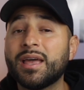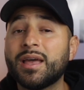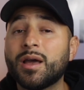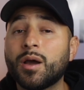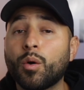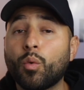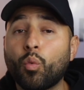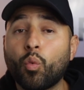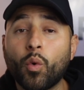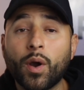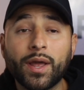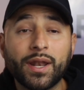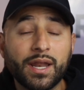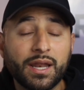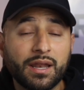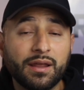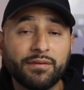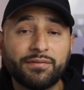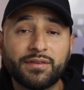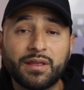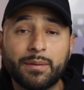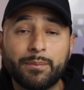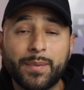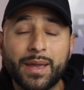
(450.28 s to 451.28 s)
when and
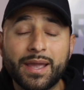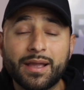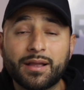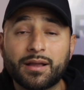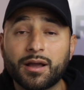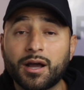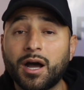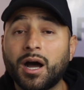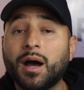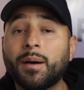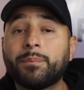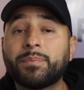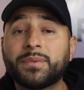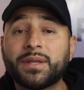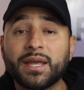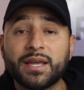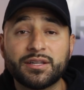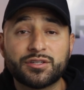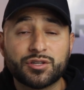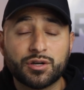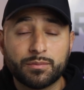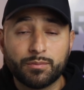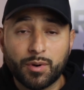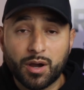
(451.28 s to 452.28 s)
if they make
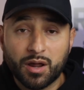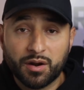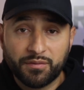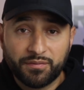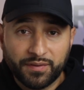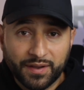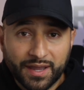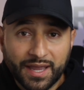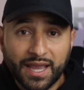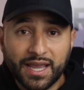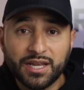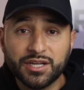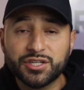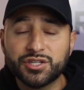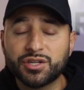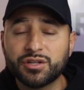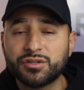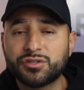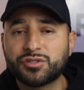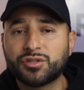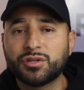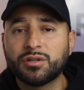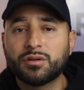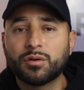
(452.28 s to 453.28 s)
updates or
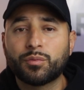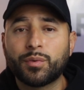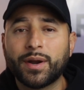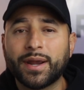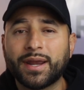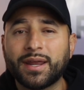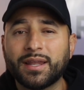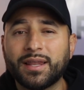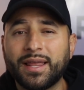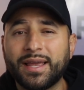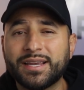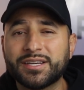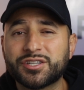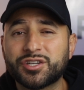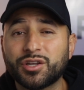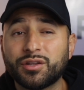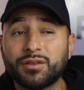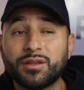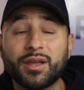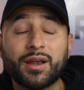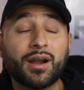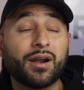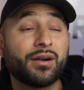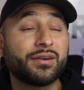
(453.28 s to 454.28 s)
modifications to the regulation,
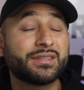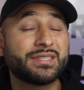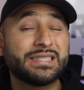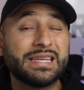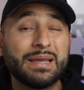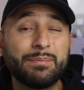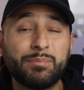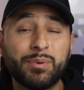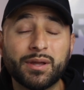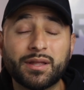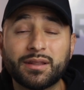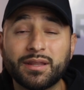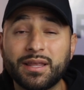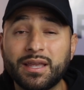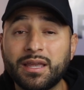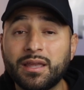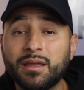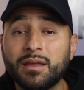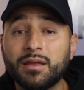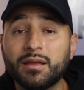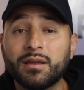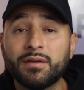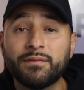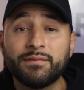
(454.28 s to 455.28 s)
they are
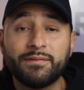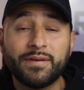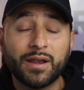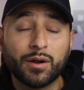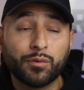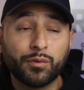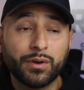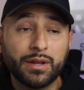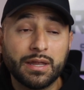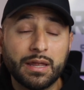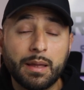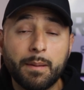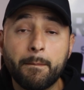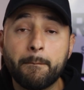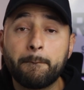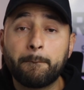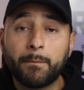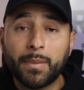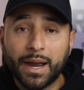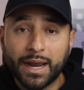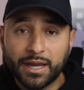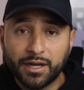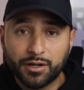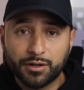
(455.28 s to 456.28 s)
typically very
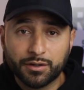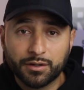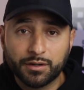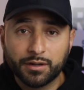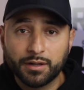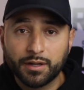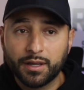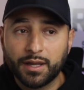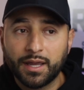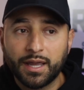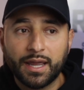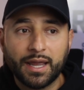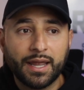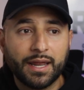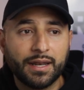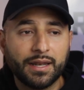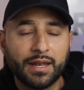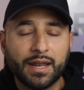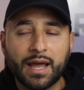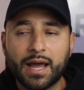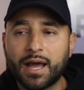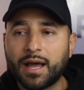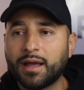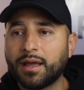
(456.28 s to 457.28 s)
minor and
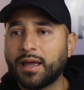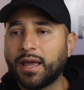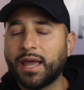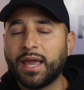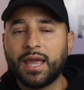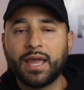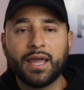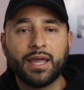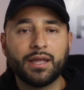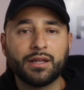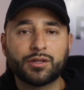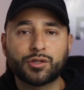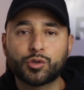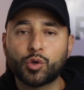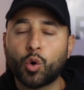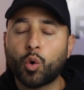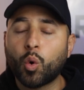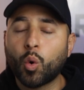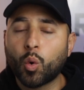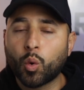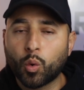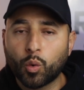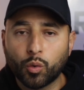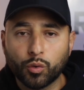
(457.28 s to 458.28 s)
not a
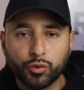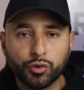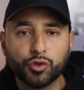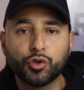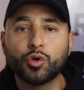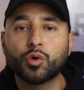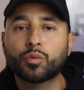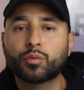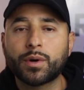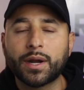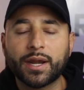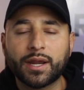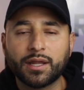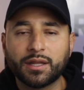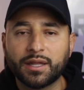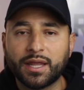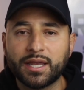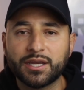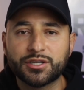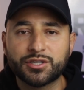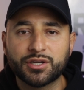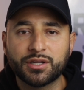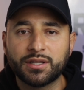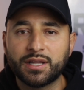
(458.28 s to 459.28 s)
total new
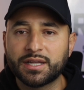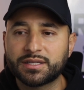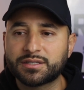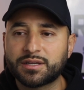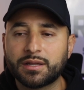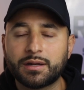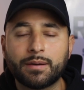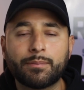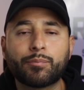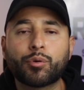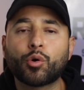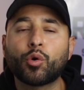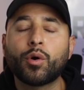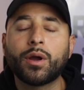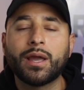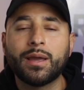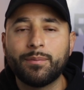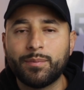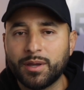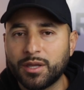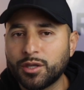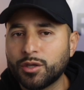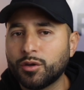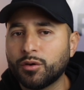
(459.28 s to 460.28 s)
regulation that's going to
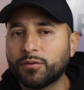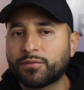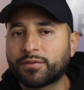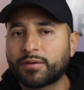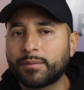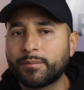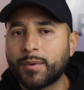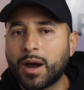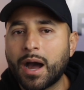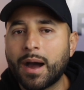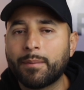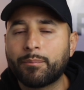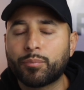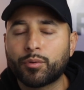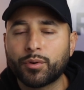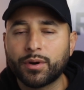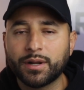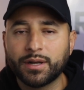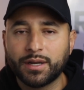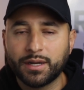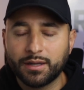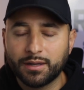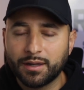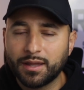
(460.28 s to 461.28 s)
prohibit you from
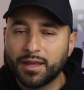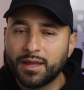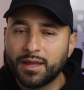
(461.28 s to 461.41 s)
operating.